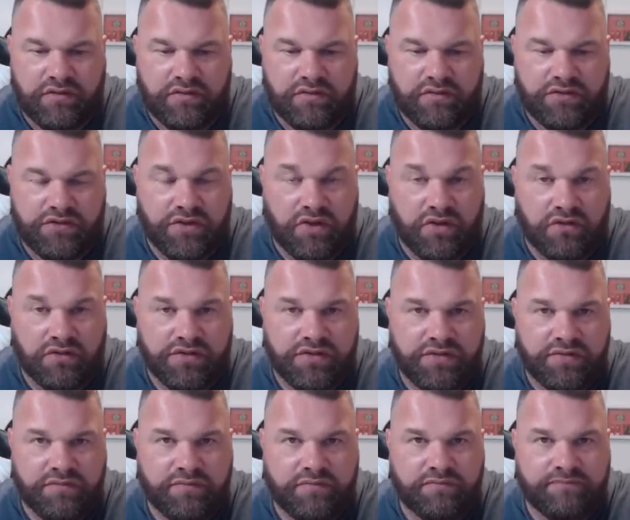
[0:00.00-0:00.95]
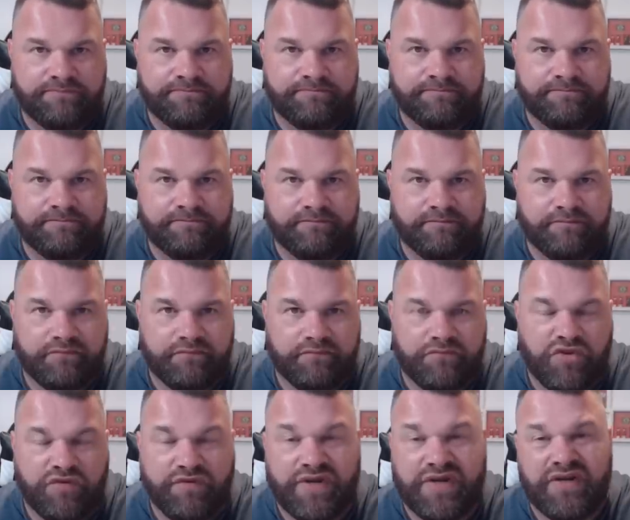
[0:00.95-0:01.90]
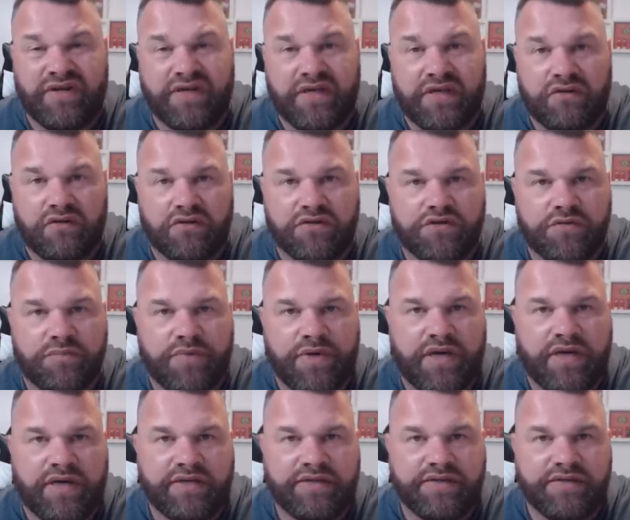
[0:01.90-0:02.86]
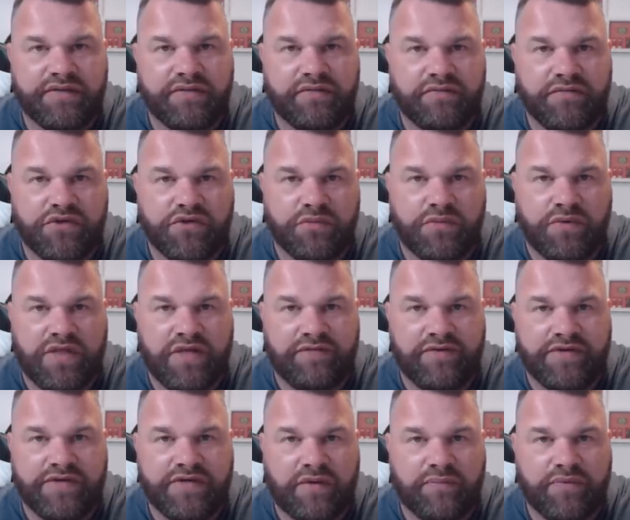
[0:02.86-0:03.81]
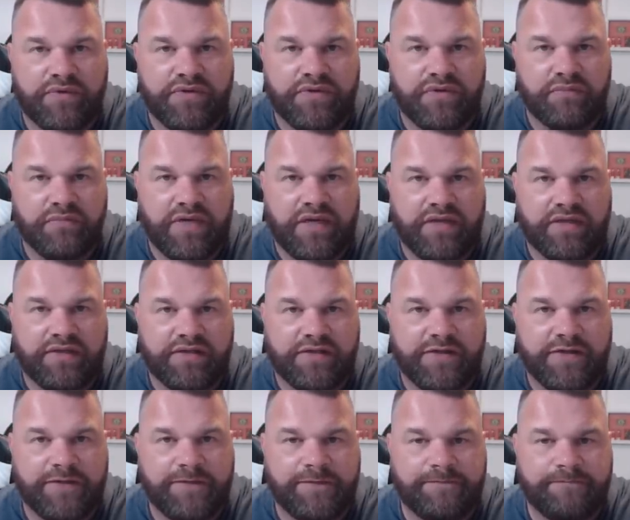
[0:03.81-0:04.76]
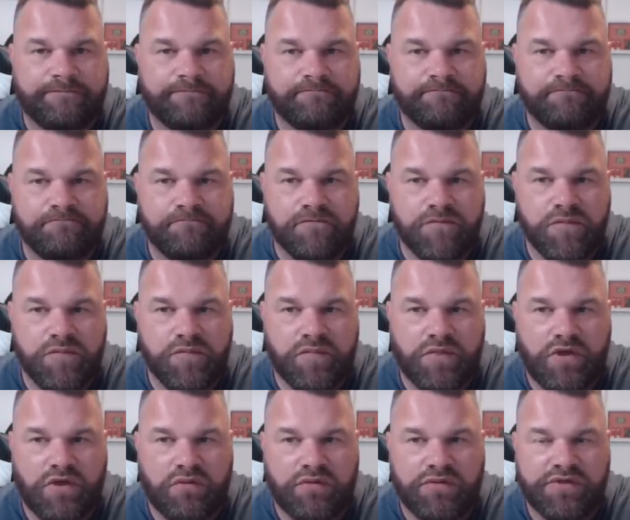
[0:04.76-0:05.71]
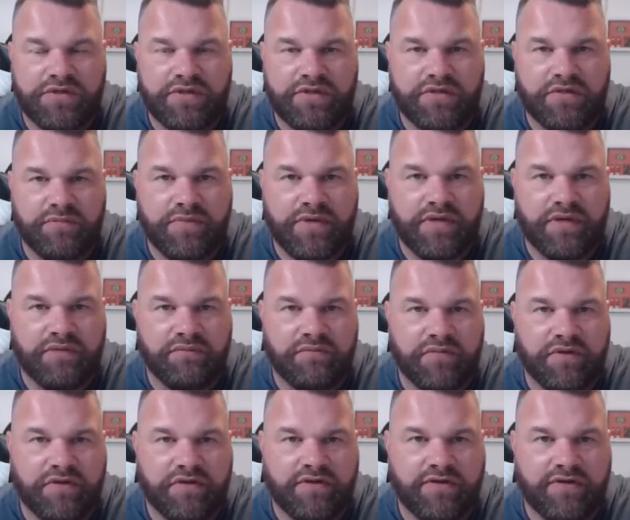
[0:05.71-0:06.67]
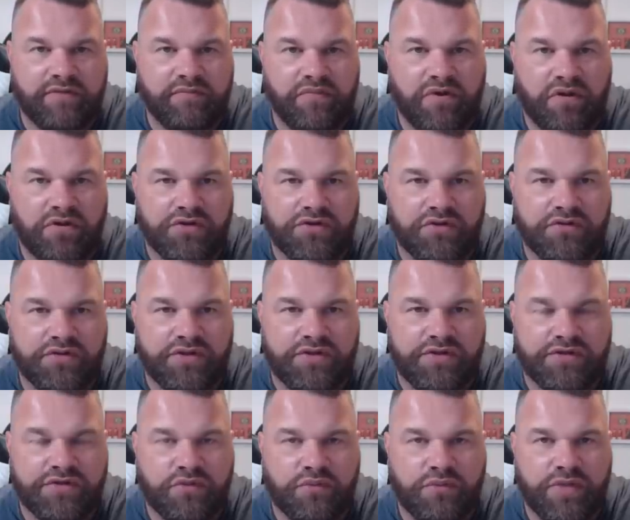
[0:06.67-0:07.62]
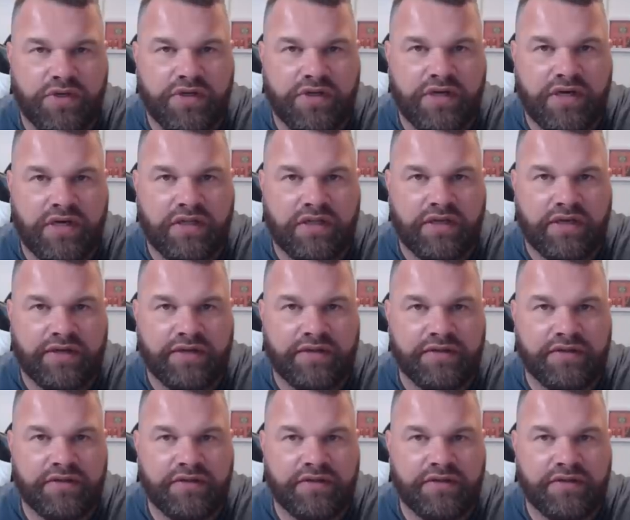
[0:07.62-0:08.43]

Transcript: Shocked, but then again, not surprised. If something like this happens at Barnsley, always seems to be a curveball chucked in some weird outline.